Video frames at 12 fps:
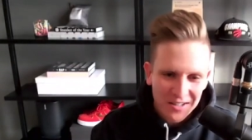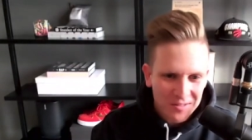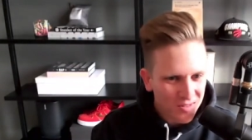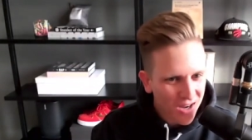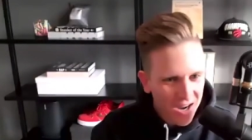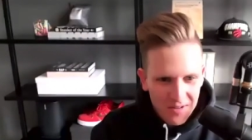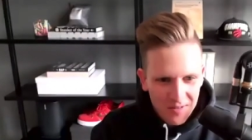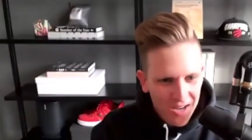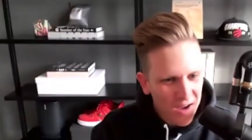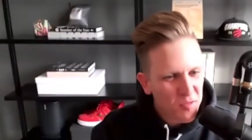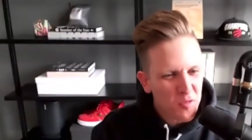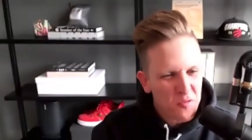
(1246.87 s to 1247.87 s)
I, I,
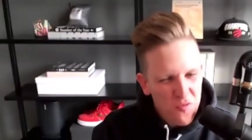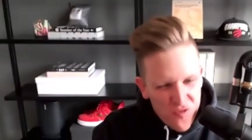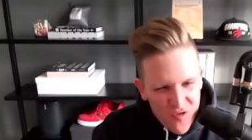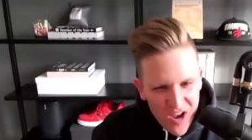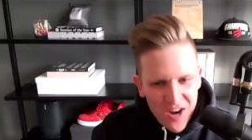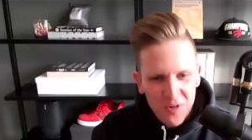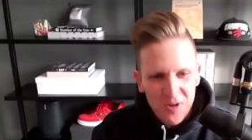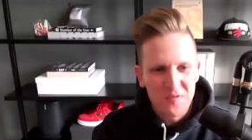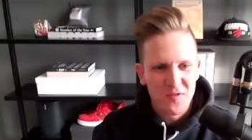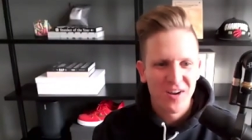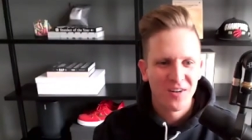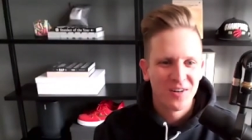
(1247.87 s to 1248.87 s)
have Brady. very,
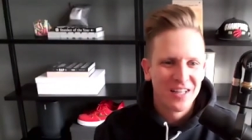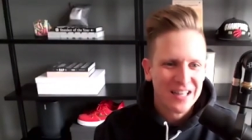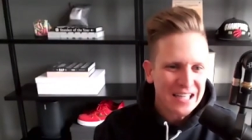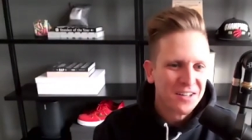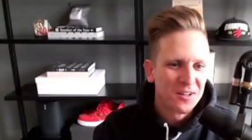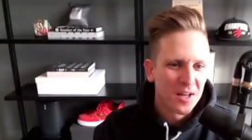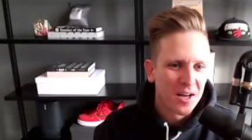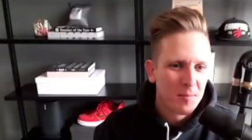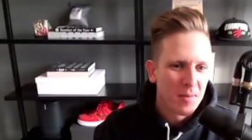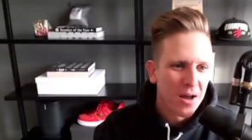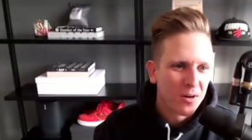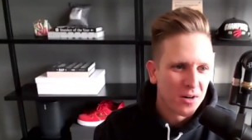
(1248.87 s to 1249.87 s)
very little
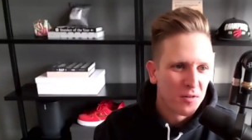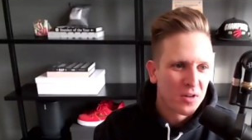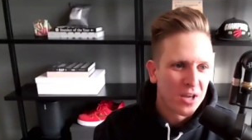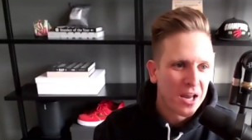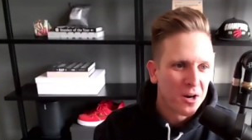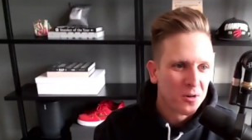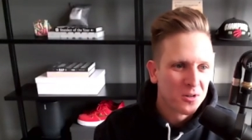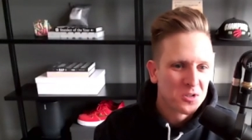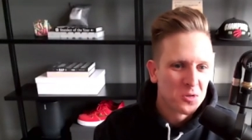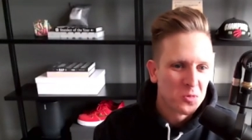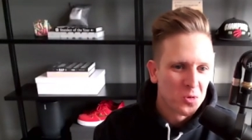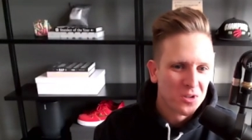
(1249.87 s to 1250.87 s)
amount of care
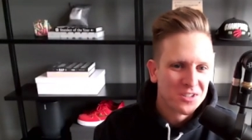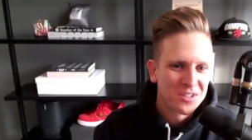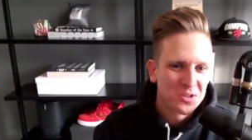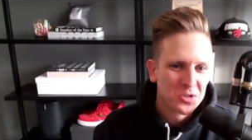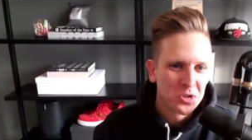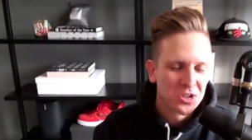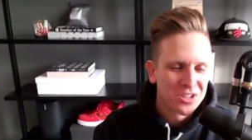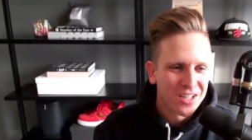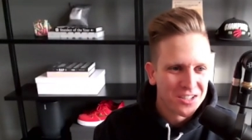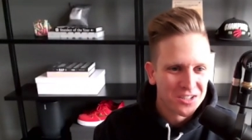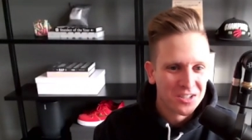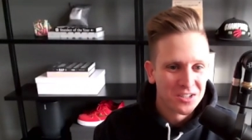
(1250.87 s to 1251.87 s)
towards church
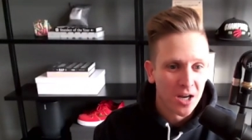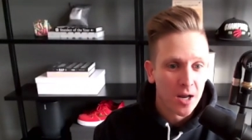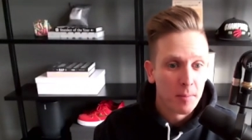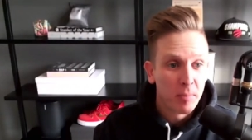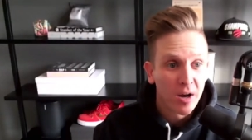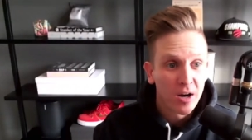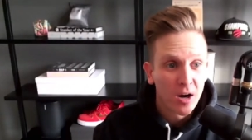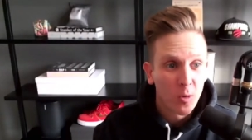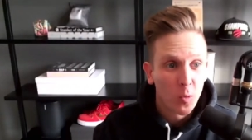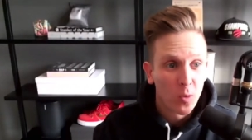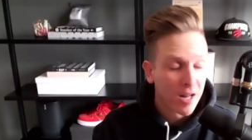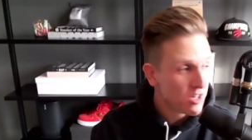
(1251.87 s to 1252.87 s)
stage design. But okay,
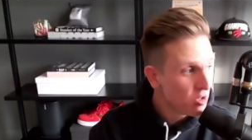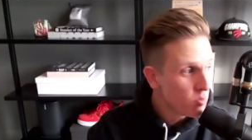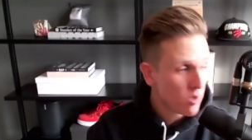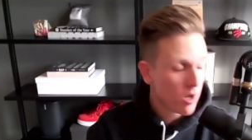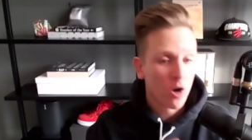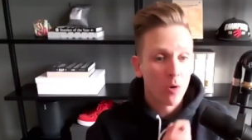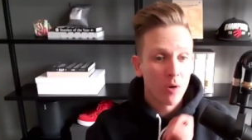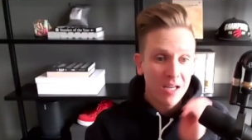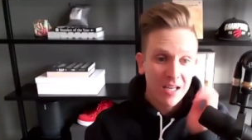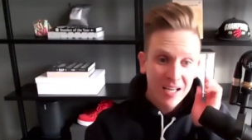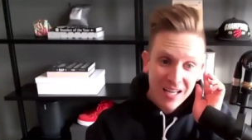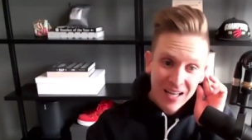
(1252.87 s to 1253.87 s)
what I do know noted.
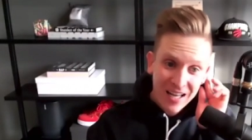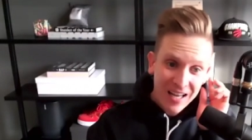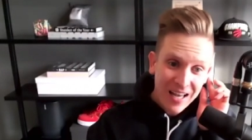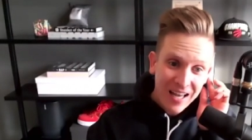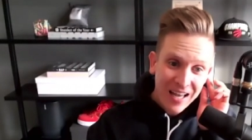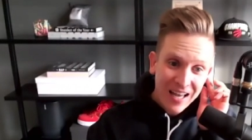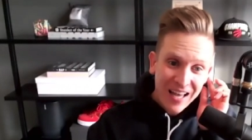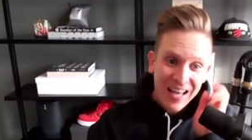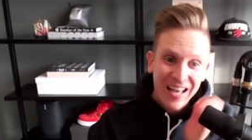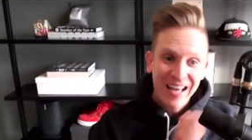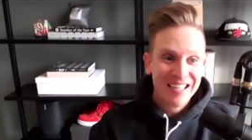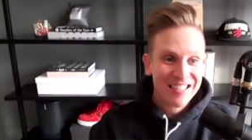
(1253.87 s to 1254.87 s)

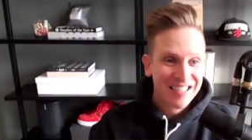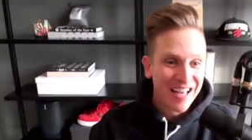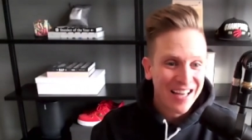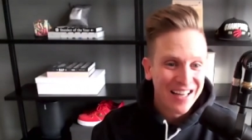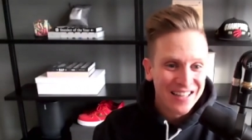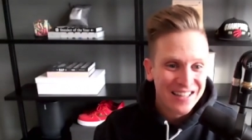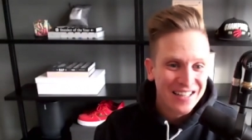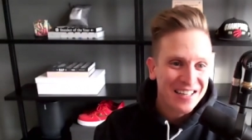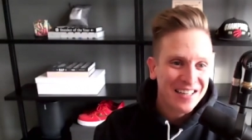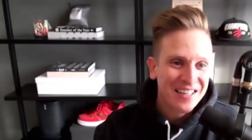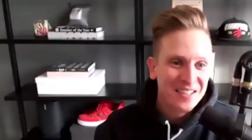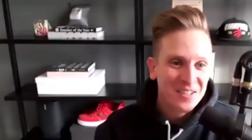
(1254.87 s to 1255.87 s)
is that
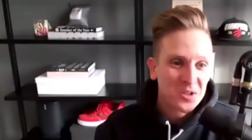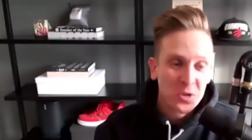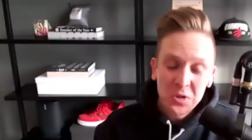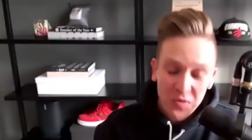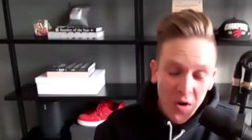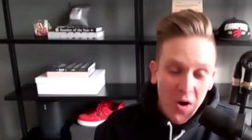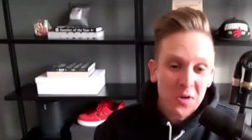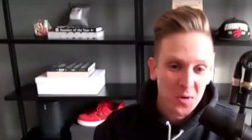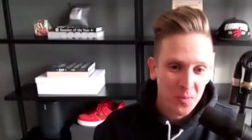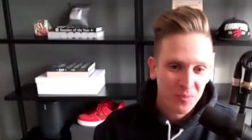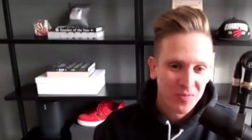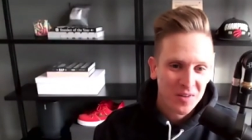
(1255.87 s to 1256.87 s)
the search
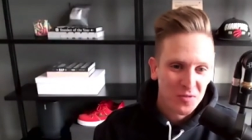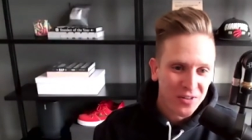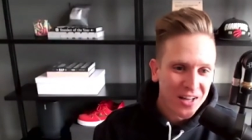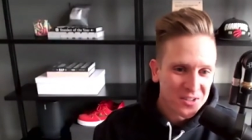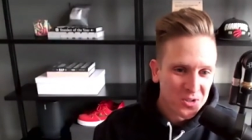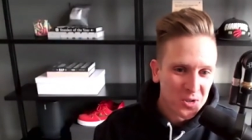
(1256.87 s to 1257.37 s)
volume for that right.